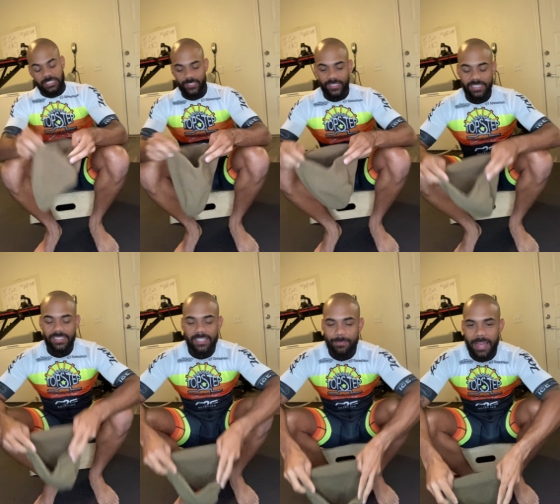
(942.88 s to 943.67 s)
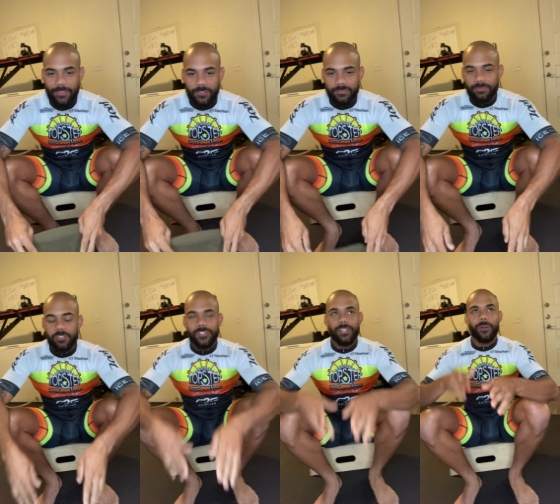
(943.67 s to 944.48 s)
trying to get to the bathroom. So
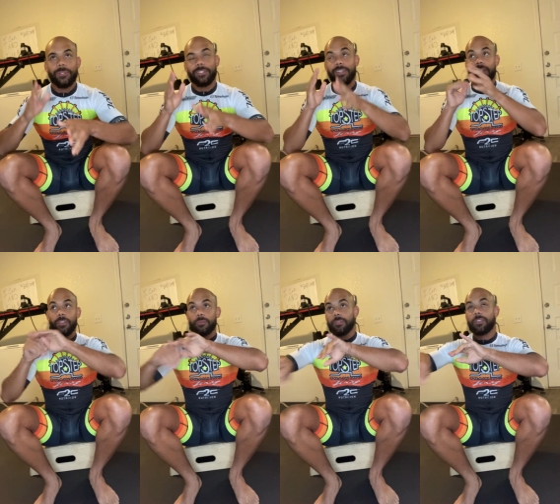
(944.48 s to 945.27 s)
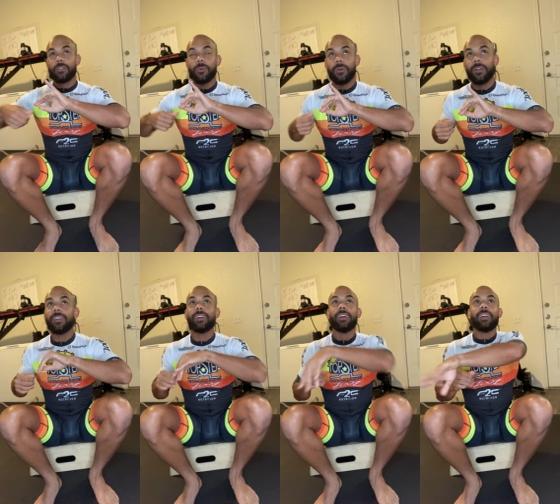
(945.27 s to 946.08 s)
you go through the
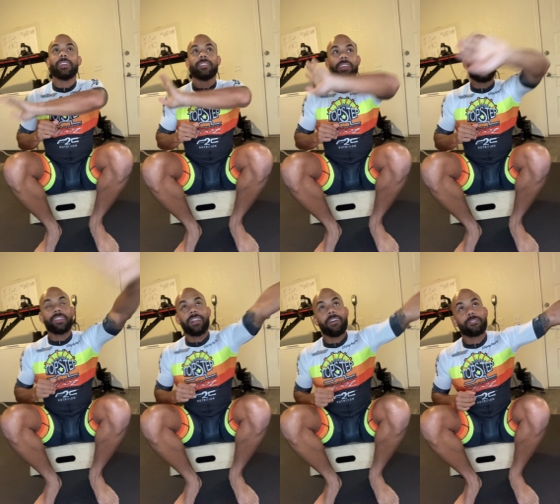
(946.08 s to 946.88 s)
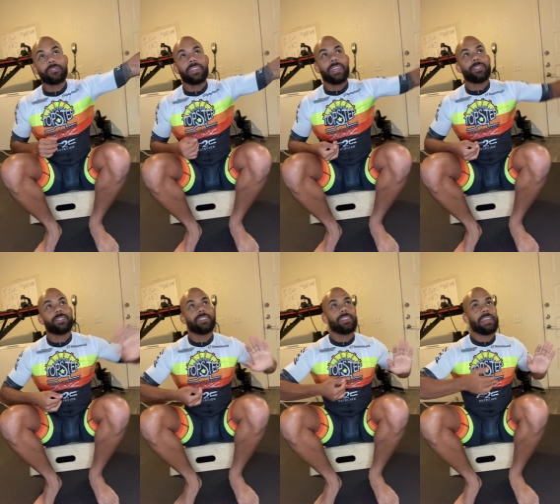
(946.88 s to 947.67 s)
door, you take a left through the
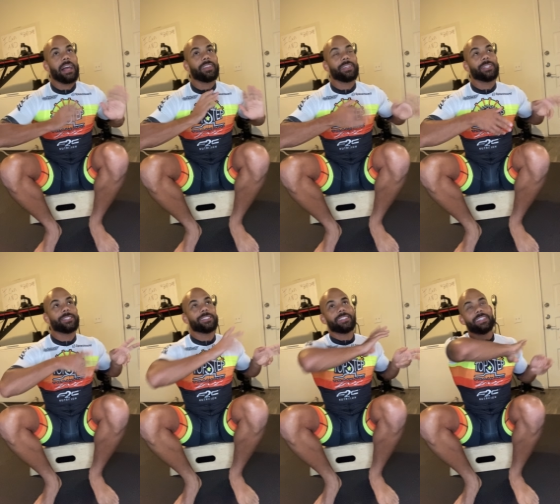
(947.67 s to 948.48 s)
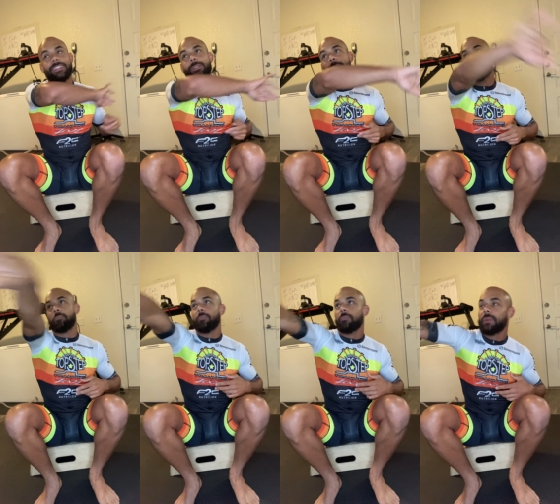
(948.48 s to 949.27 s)
kitchen, galley kitchen, and then you
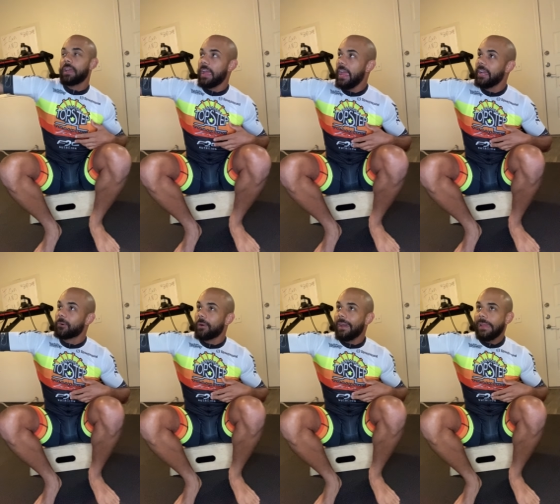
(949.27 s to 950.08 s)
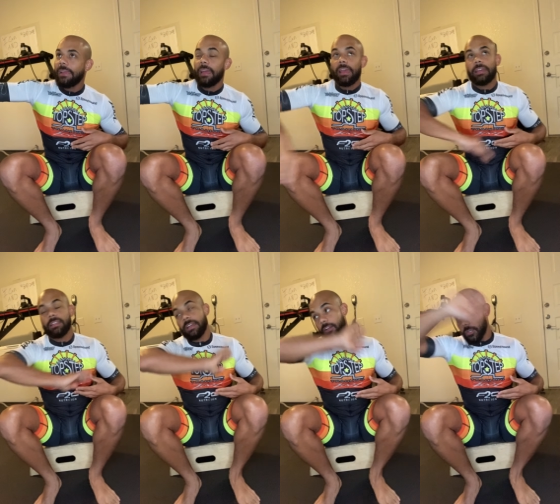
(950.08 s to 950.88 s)
hang a right, and
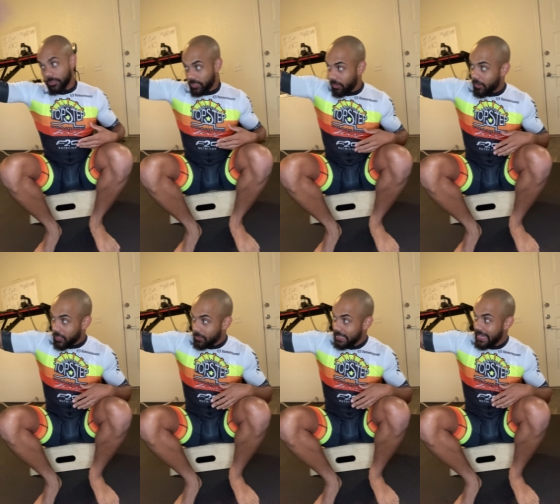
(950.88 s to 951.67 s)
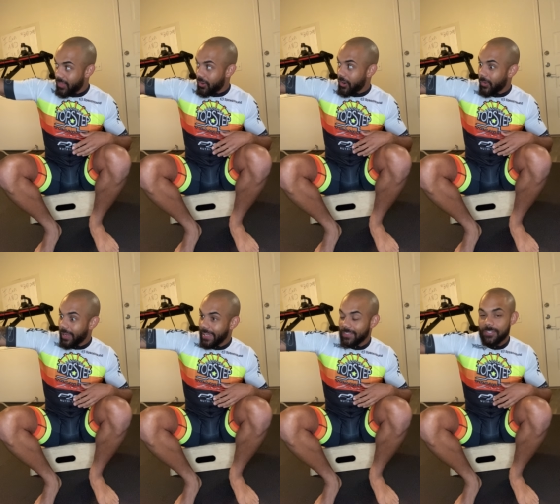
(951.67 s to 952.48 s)
that goes all the way down the
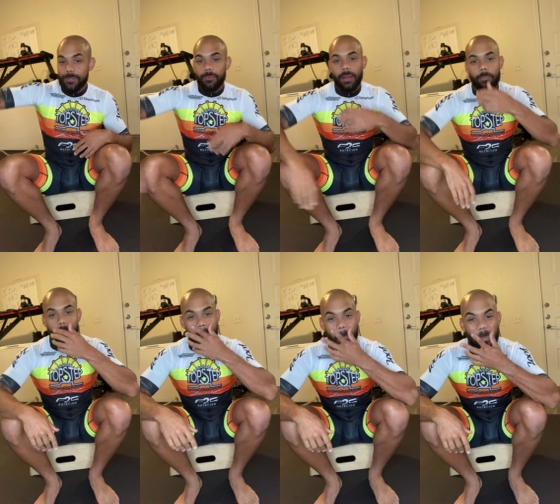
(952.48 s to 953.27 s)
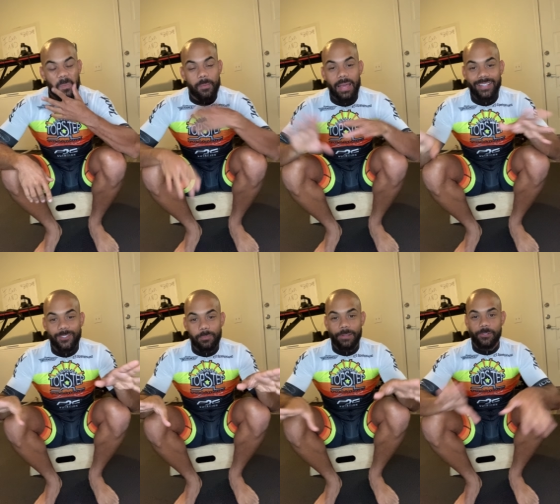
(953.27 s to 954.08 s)
hallway to the master
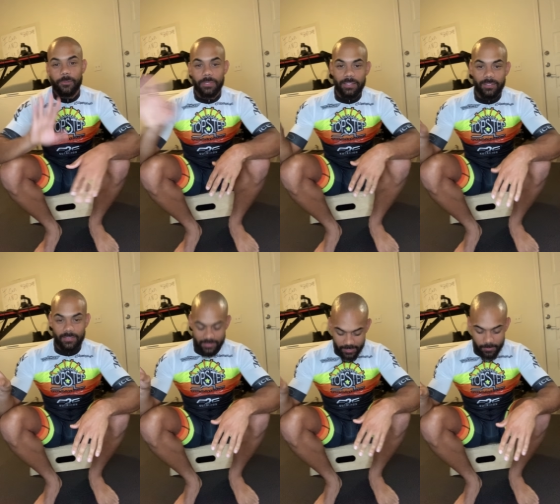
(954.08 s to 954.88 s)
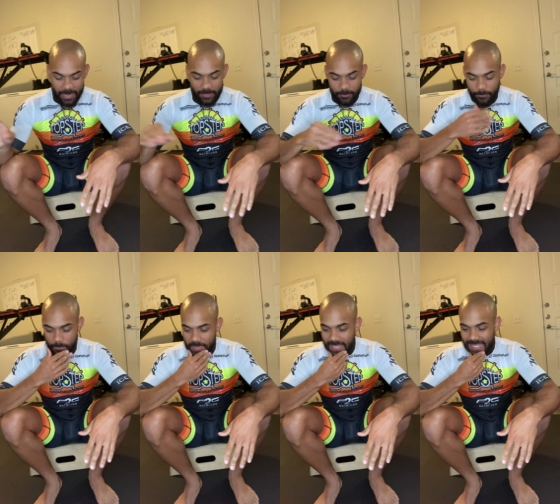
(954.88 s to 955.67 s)
bedroom and to the bathroom.
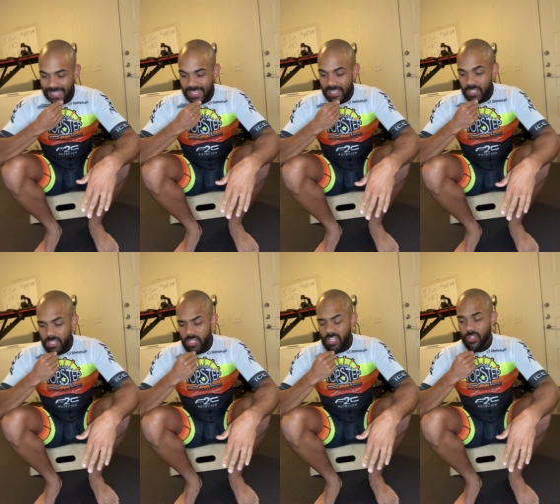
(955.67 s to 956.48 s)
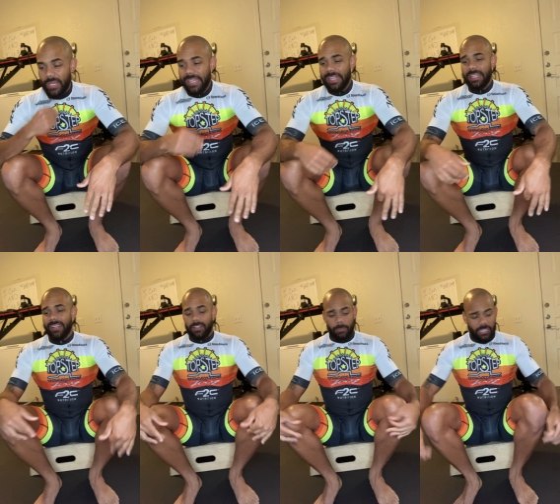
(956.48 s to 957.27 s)
So I get in there
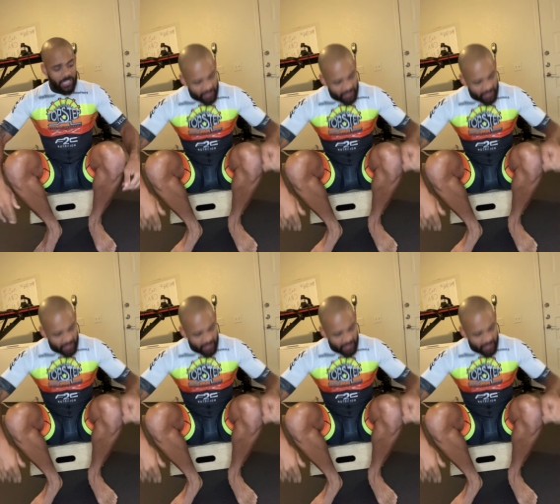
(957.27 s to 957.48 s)
and I'm like,